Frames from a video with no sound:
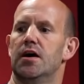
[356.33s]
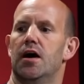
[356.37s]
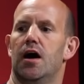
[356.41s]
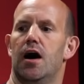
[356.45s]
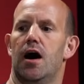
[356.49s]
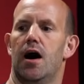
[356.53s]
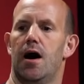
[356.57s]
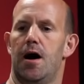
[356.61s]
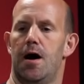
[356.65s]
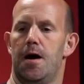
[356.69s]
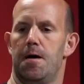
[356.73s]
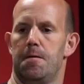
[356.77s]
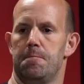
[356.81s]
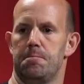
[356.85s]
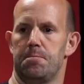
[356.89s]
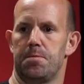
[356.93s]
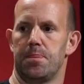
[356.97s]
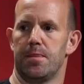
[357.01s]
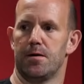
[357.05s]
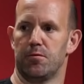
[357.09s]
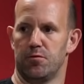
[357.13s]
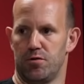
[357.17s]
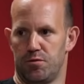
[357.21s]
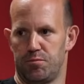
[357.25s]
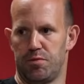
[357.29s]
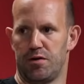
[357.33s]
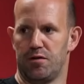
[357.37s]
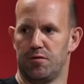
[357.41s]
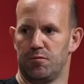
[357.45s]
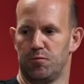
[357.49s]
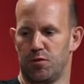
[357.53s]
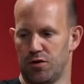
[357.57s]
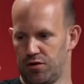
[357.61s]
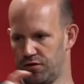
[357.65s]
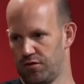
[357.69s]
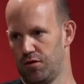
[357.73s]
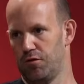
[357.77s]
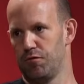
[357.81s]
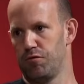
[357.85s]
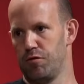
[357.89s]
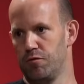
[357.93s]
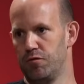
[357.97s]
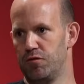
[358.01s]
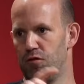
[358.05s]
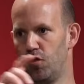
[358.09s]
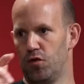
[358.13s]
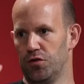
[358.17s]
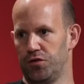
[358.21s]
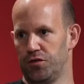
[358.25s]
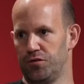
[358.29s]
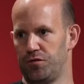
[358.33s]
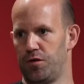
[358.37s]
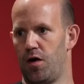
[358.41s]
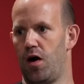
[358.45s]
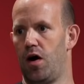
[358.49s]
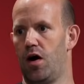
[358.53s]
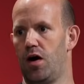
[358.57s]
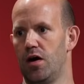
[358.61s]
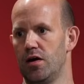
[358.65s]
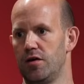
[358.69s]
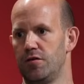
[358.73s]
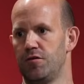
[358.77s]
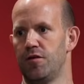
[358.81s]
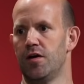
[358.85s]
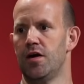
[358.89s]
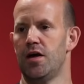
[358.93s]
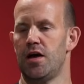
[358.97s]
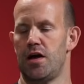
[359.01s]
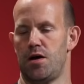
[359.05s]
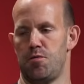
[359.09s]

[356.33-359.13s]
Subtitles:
We'd have gone from 4 to 5